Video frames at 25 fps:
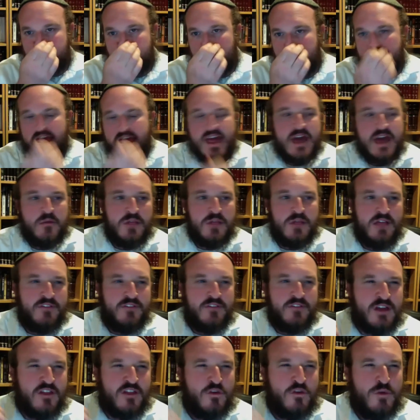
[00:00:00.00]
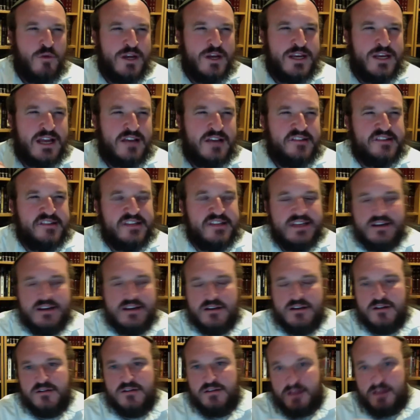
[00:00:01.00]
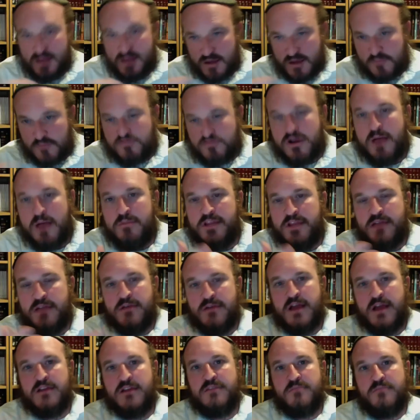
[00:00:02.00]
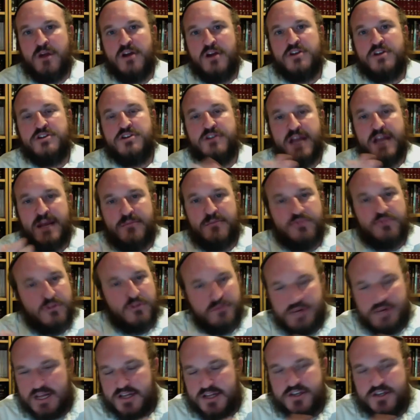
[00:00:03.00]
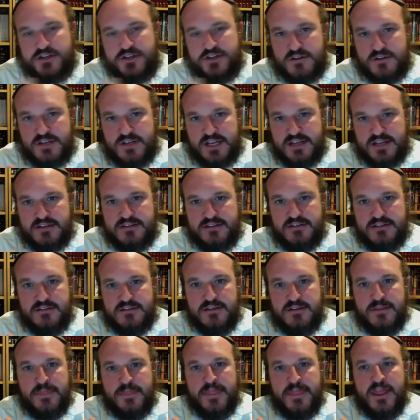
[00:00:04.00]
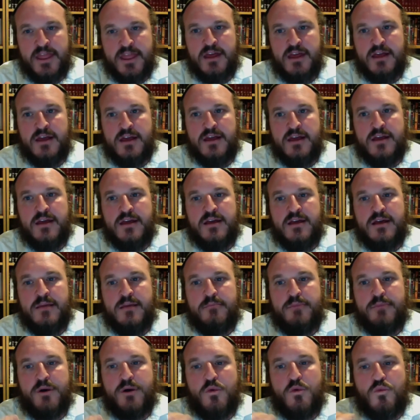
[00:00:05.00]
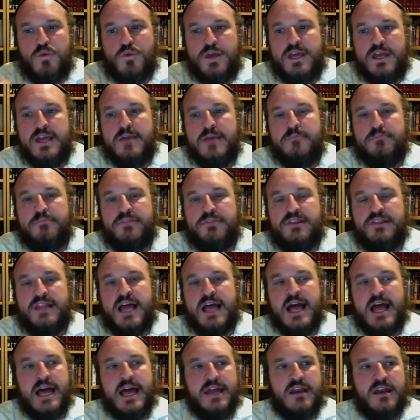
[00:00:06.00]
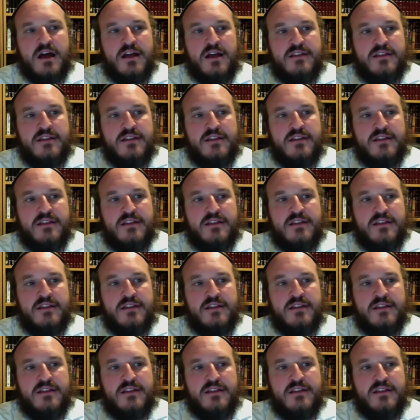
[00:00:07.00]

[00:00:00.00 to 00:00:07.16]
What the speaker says: And we'll have another one next year, probably around March or April. We're not sure yet. But we plan on